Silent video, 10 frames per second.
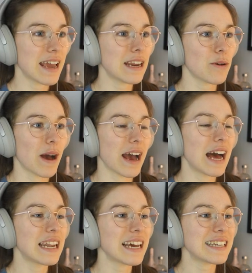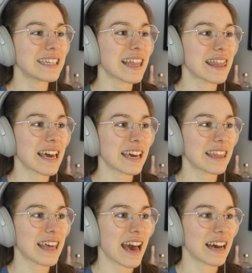Anyway, I like to think
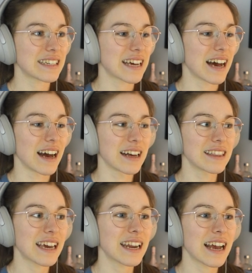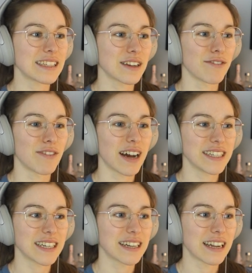that Glenn has
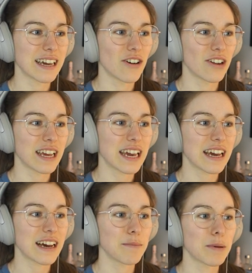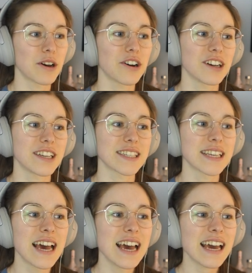invited Leon here because
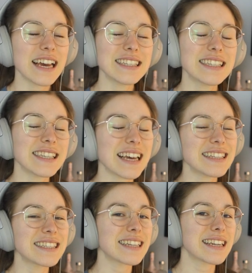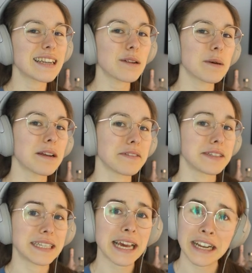he's sensed a little bit of a
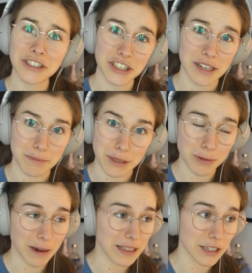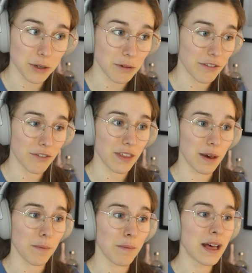tension between the two of them.